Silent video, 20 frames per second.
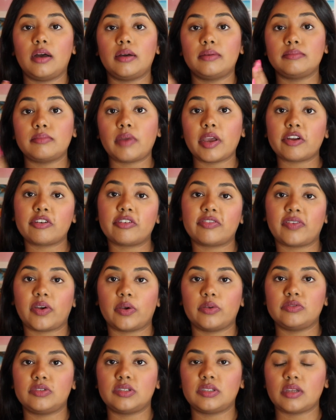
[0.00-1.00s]

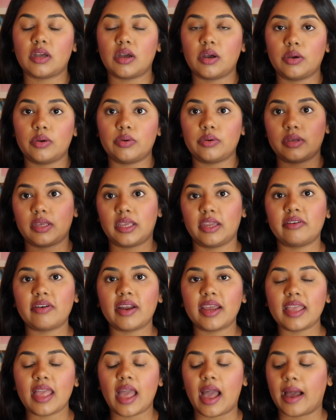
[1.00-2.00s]
microphone. So here I
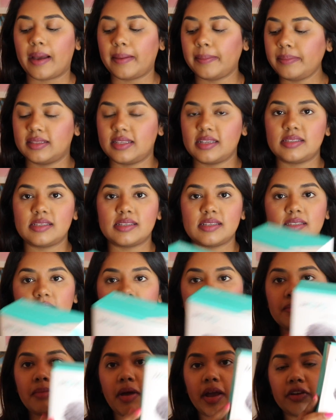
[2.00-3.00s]
am. This is
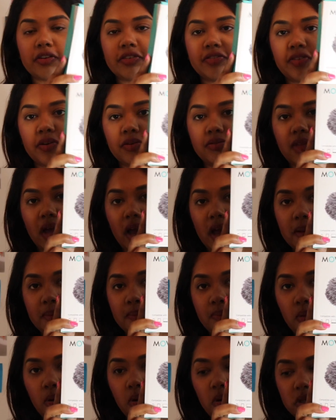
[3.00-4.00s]
the microphone that I
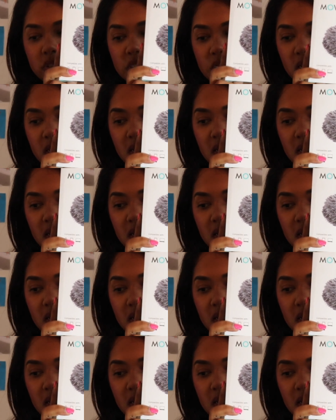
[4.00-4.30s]
bought.